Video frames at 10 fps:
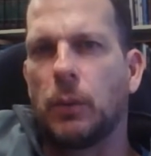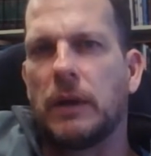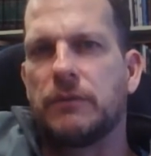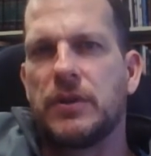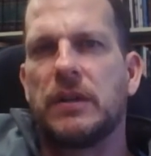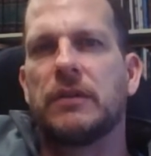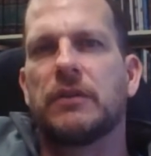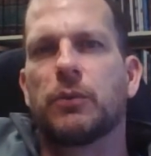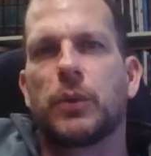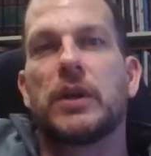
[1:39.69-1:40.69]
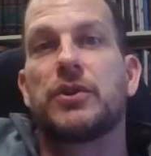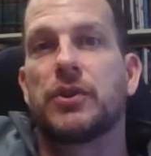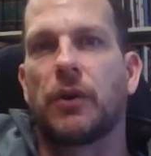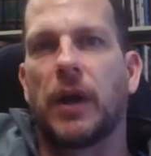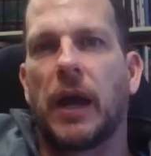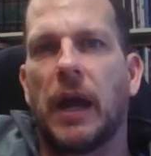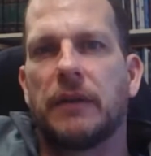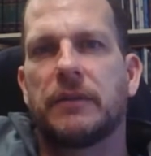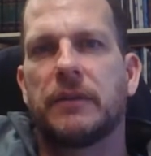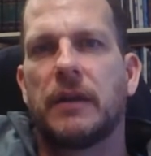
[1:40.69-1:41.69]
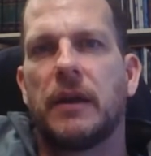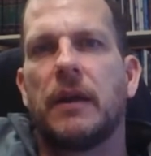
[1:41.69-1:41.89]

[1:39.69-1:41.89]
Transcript: we have Jesus reassuring us